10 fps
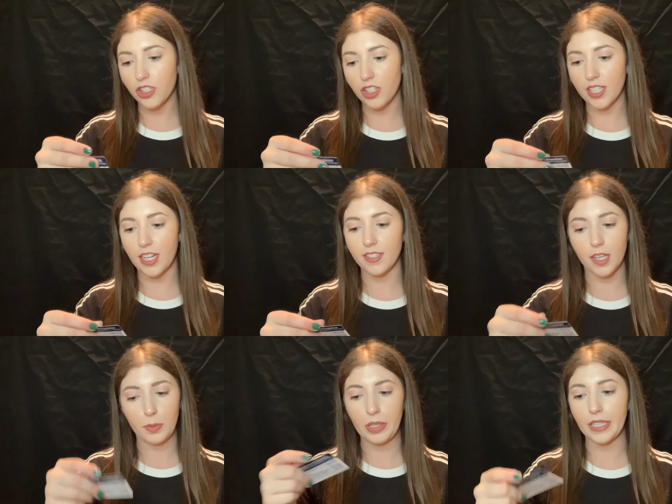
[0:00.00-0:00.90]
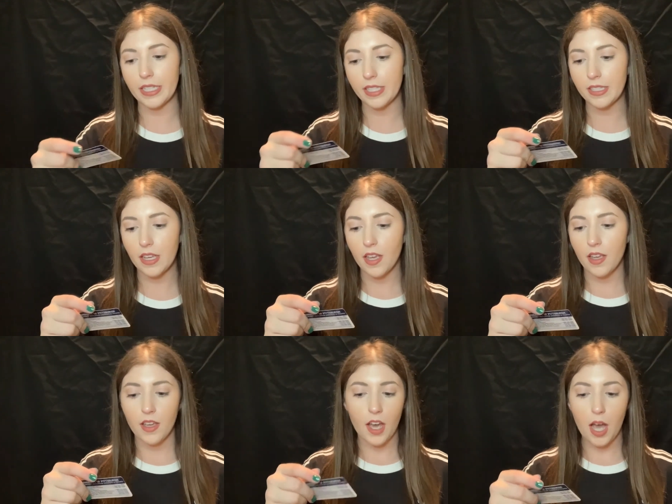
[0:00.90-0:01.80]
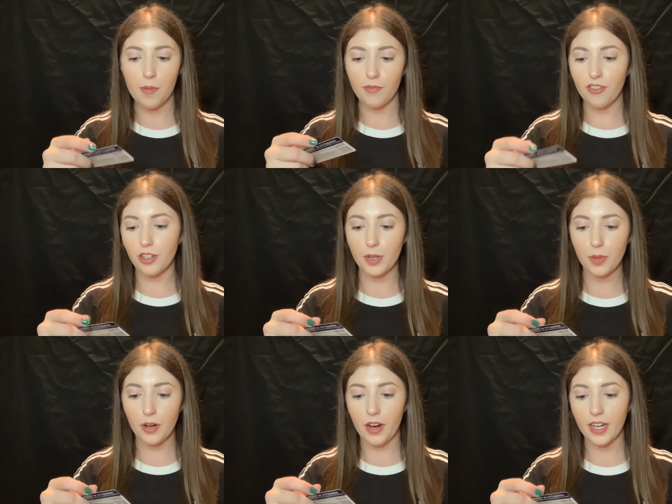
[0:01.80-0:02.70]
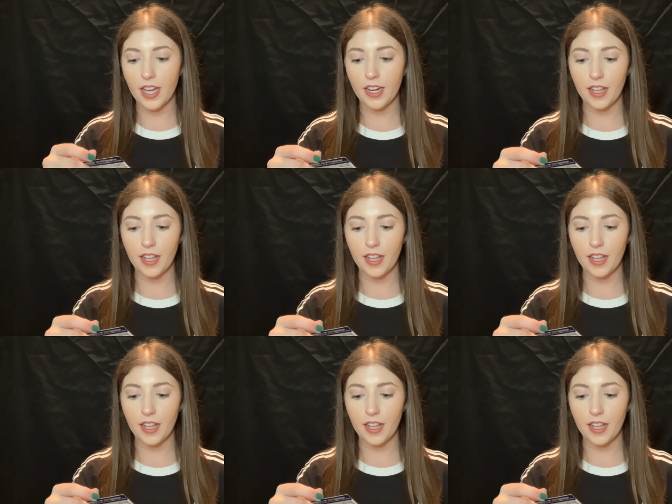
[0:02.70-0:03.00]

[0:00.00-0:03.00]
It just has like police phone number on it,